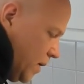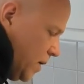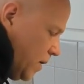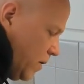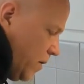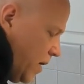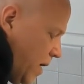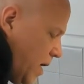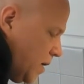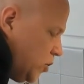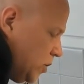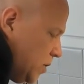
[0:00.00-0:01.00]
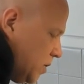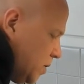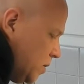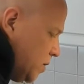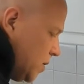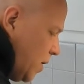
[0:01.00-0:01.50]
near the
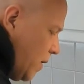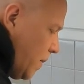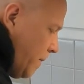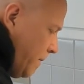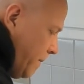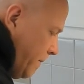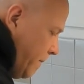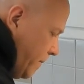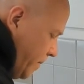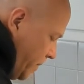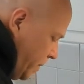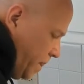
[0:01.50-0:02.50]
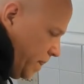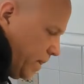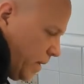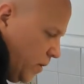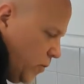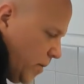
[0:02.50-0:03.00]
edges.
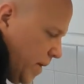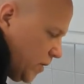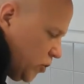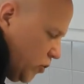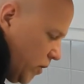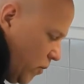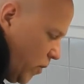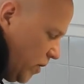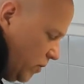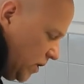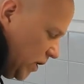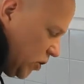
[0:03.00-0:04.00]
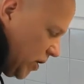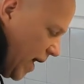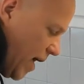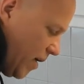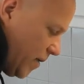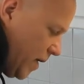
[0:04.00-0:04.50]
You want to make sure that when you dish it
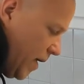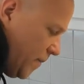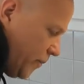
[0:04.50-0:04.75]
out,